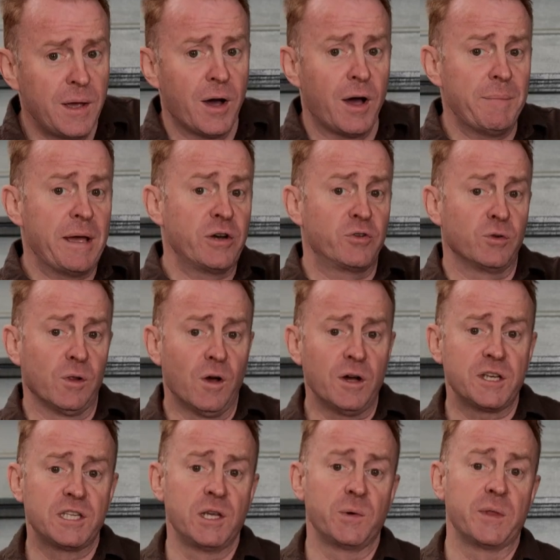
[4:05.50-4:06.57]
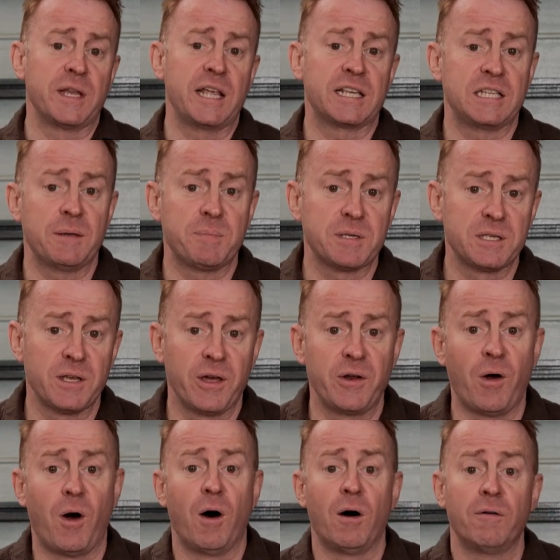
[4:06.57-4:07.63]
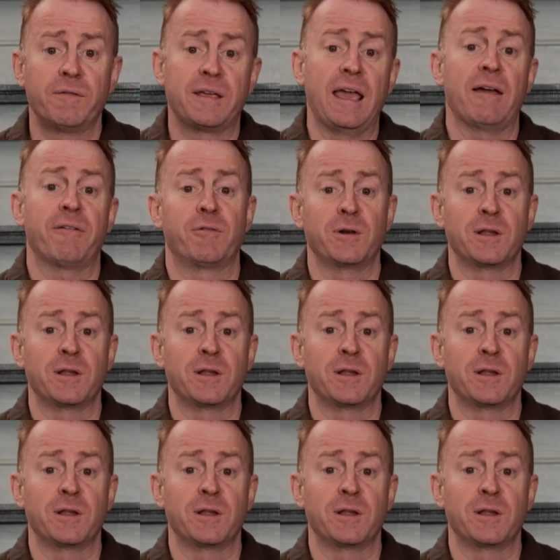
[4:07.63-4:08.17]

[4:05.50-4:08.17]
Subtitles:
I'm Andrew Locke. See you on the next episode of Gaffer